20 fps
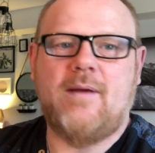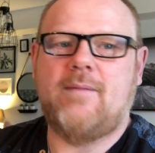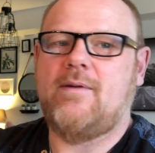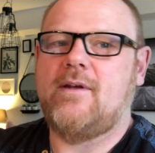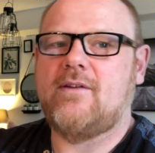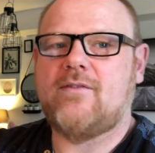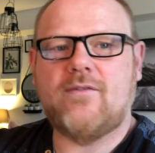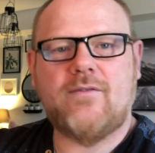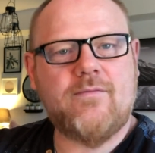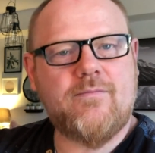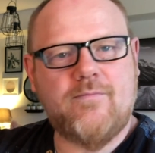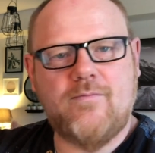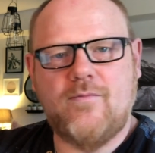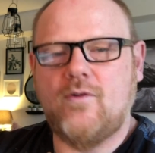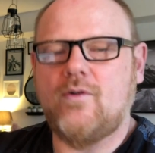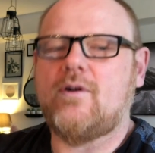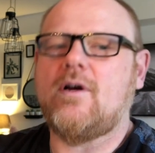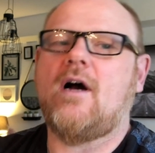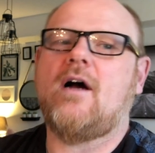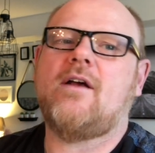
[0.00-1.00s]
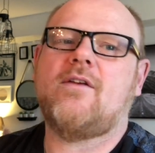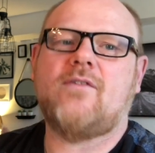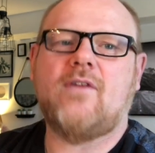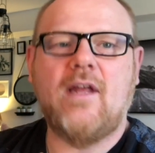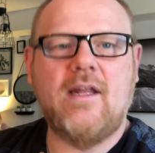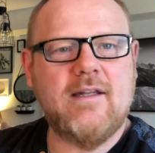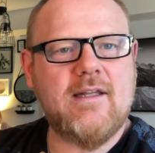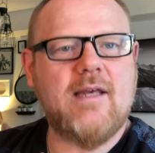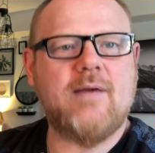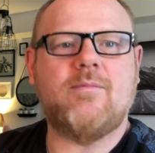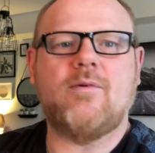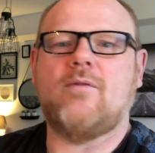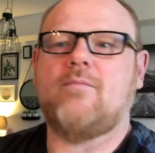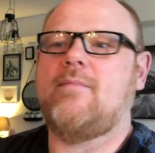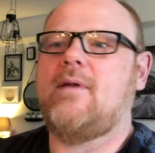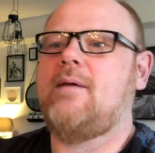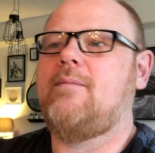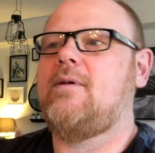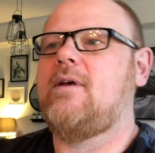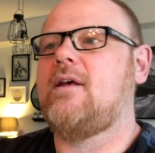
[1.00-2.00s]
Maybe it's food cost and labor.
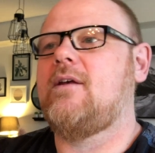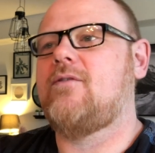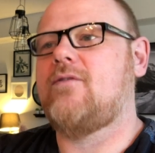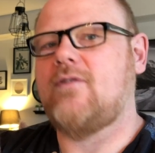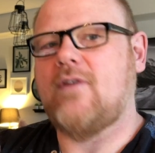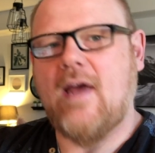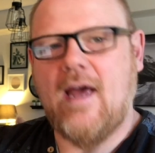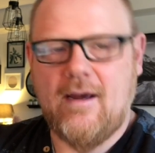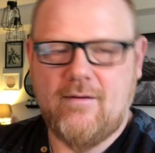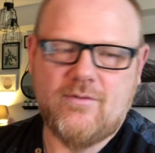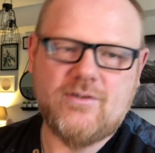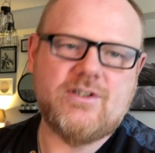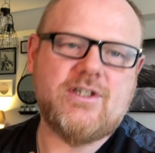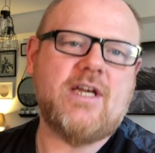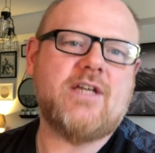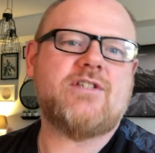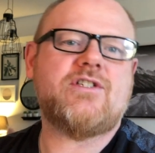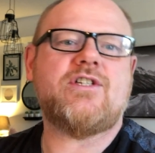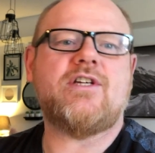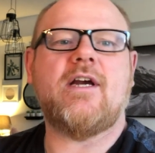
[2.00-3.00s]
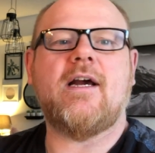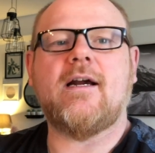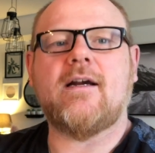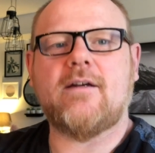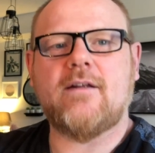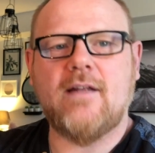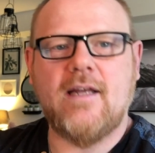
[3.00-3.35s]
Maybe it's average guest check.